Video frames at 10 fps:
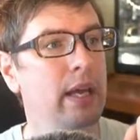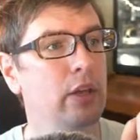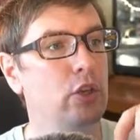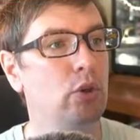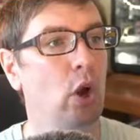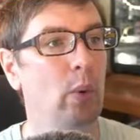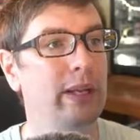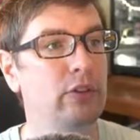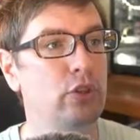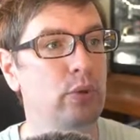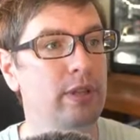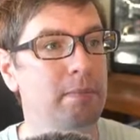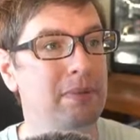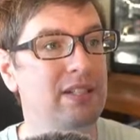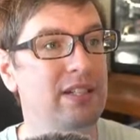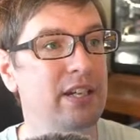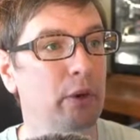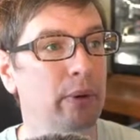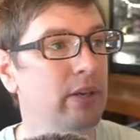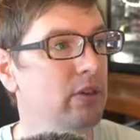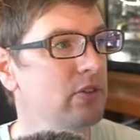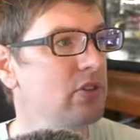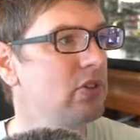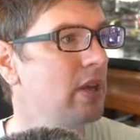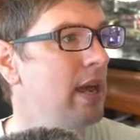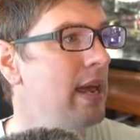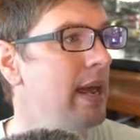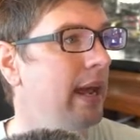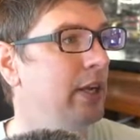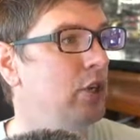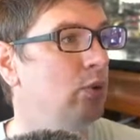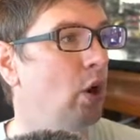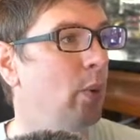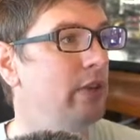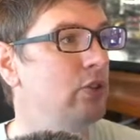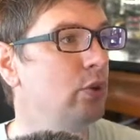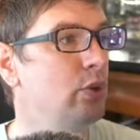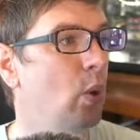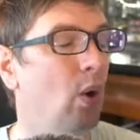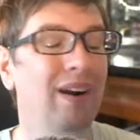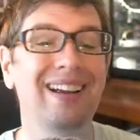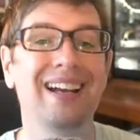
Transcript: you go into the materials and you go into your